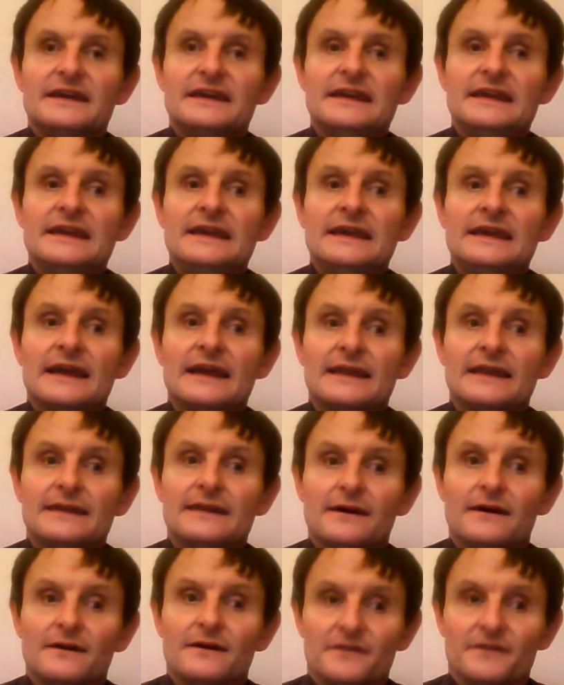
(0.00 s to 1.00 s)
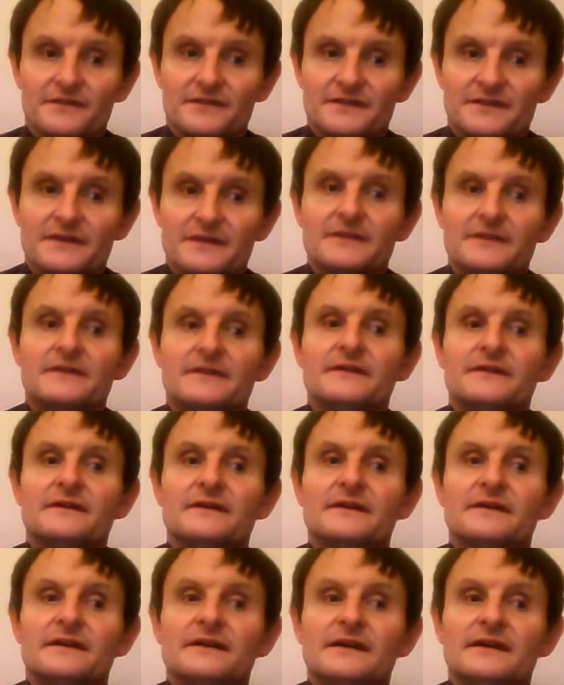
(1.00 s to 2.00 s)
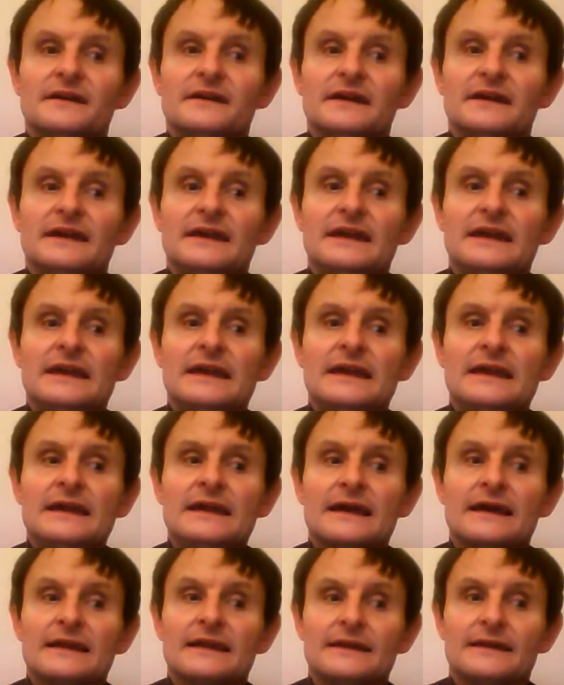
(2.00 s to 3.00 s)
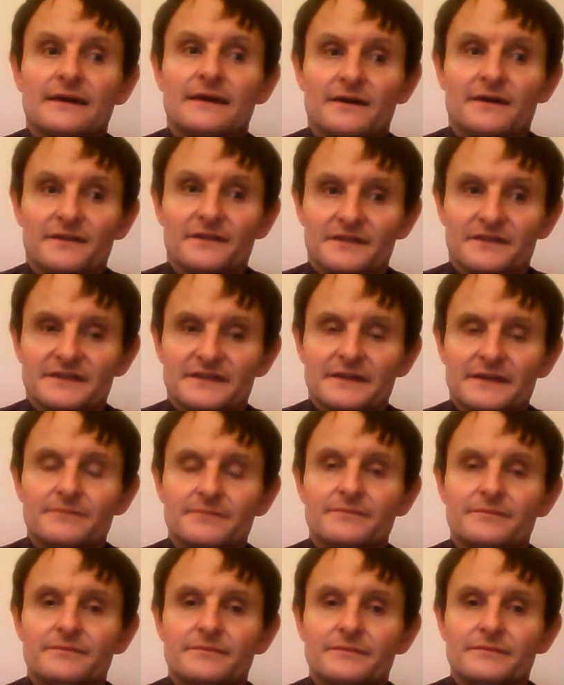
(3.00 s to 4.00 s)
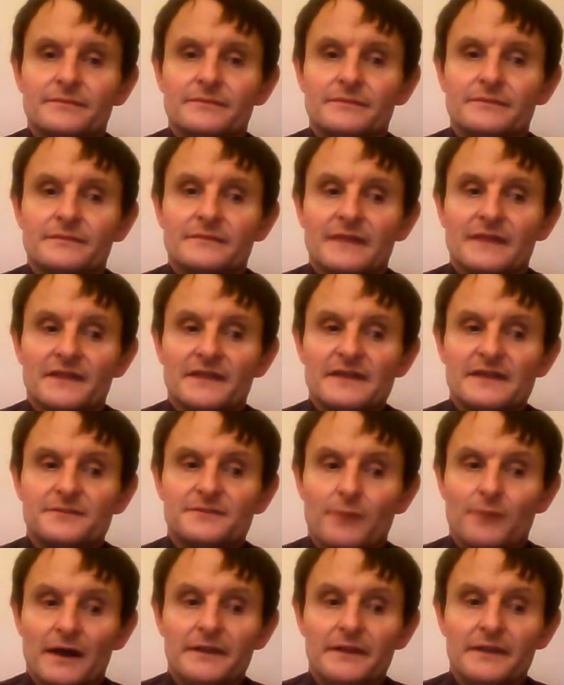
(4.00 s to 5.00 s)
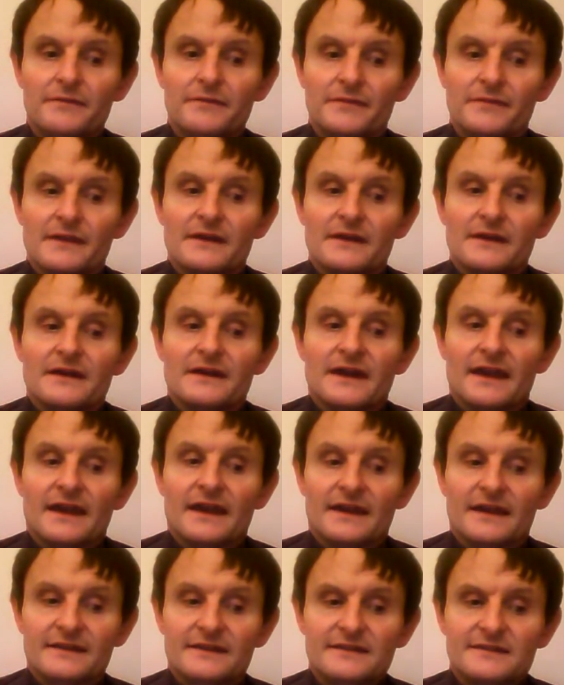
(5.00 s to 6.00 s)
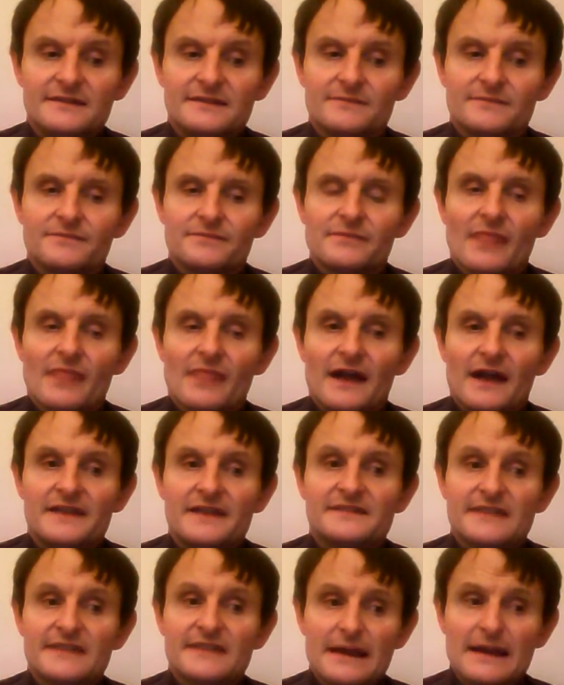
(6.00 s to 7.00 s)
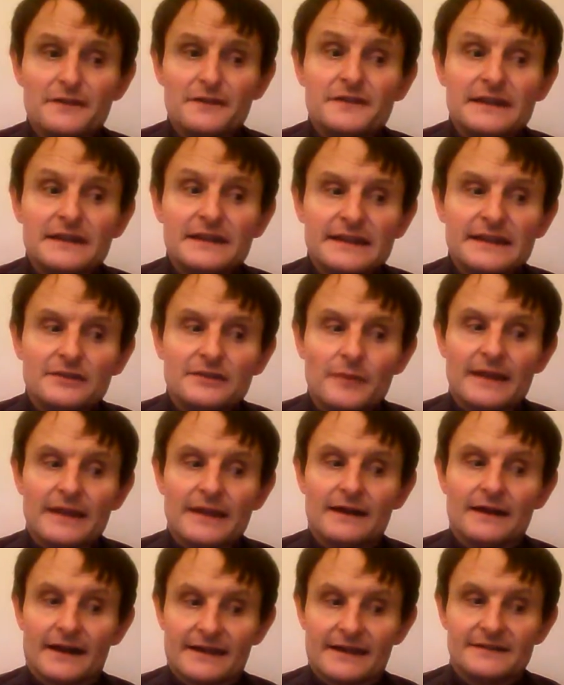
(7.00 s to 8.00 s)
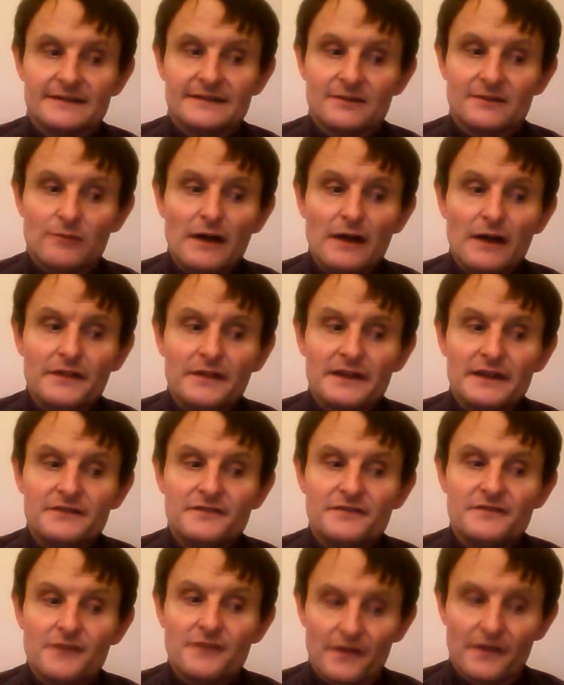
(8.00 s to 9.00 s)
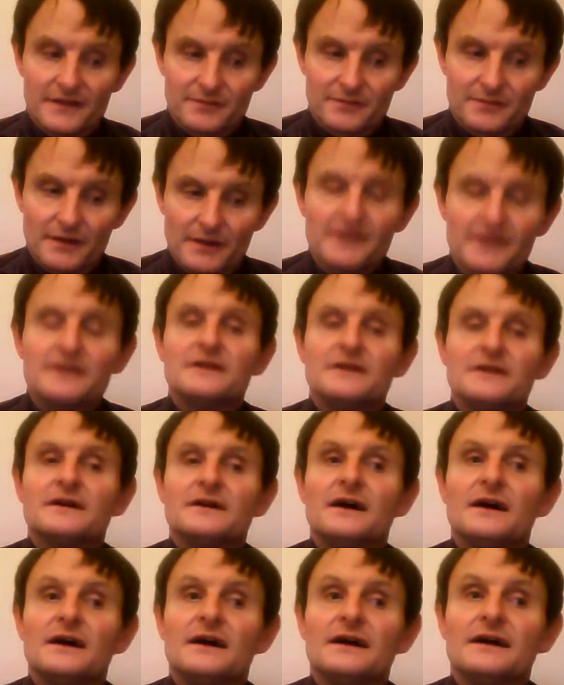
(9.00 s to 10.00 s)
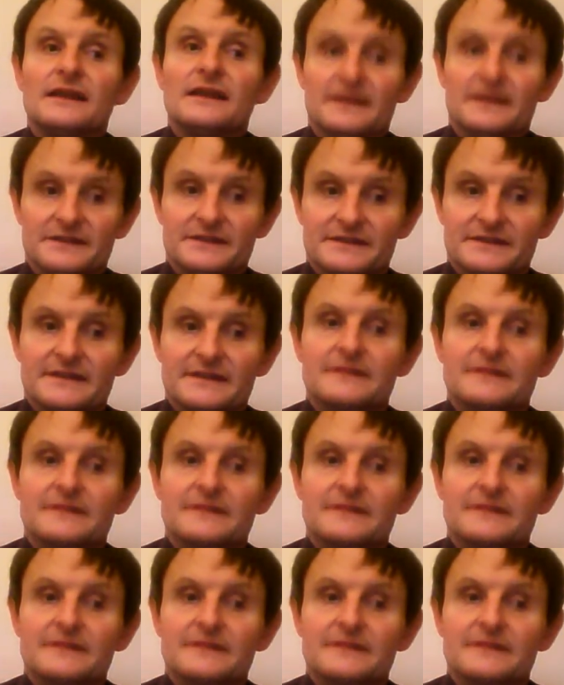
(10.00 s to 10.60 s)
Ireland. Ireland. Now this one is, and it sounds a little bit like it, so well done if you've got this one, Ireland.